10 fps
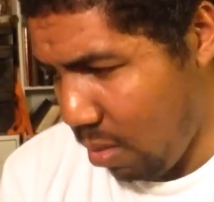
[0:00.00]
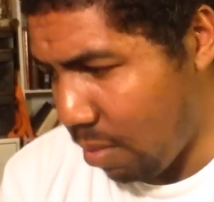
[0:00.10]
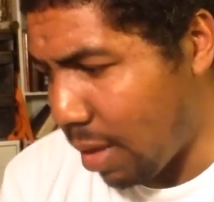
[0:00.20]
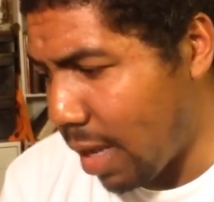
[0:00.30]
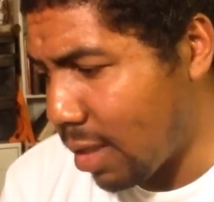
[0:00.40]

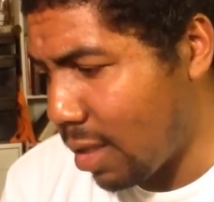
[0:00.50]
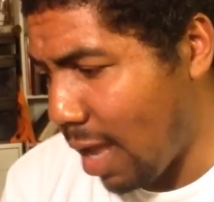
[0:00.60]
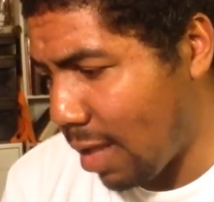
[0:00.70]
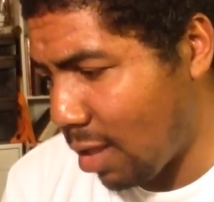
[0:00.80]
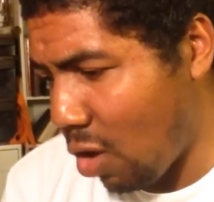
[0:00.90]
Blessed is
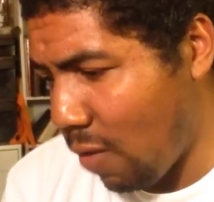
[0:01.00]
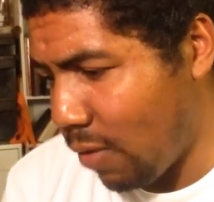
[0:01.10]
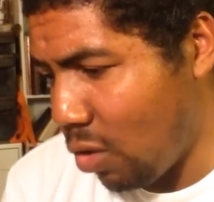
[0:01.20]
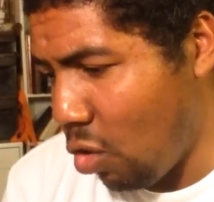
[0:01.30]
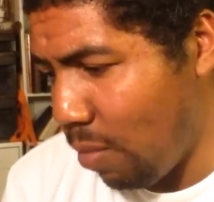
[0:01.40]
that
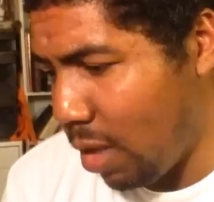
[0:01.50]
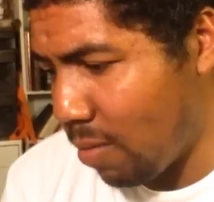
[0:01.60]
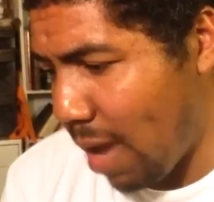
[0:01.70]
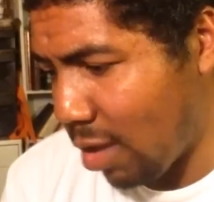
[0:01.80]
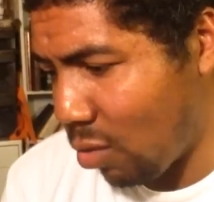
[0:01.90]
servant whom his
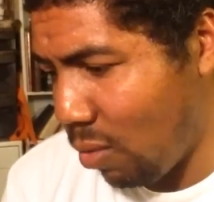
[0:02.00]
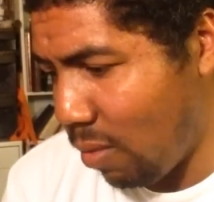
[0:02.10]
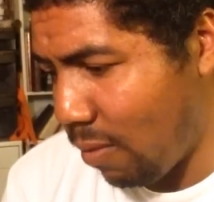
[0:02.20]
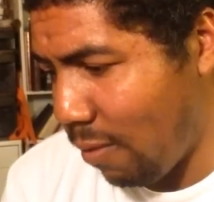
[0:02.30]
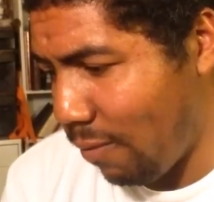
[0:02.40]
master
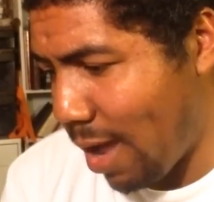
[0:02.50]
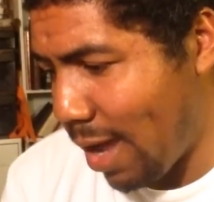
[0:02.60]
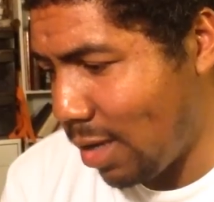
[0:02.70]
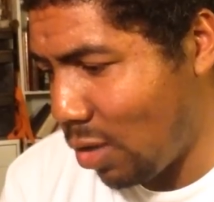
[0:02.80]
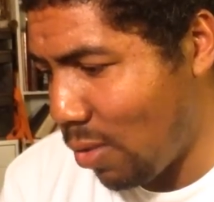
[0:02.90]
will
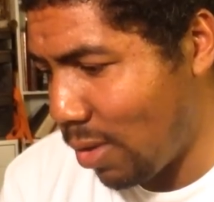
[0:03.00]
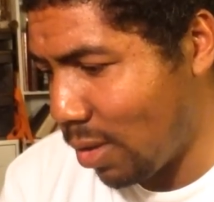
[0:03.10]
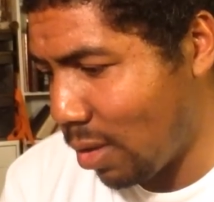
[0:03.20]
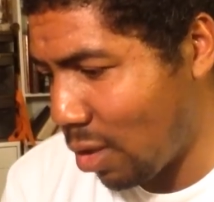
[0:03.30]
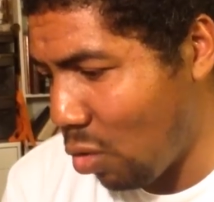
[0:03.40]
find
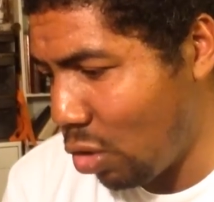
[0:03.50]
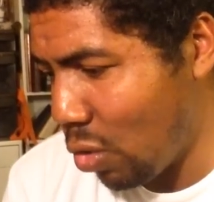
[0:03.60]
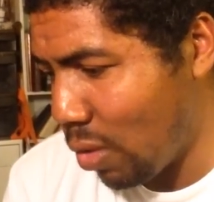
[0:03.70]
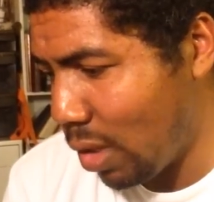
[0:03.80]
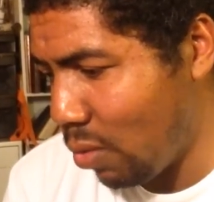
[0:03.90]
doing
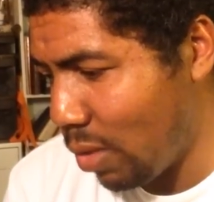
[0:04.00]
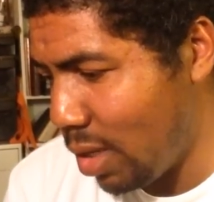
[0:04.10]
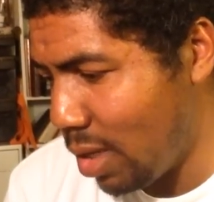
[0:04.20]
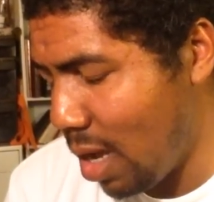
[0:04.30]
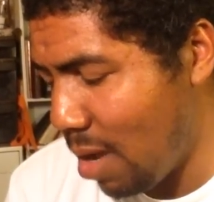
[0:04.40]
when
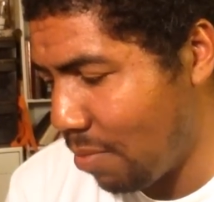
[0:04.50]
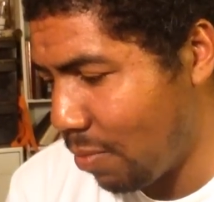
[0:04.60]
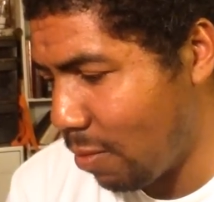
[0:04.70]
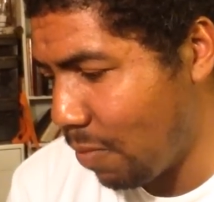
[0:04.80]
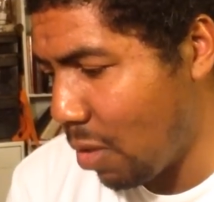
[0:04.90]
he comes.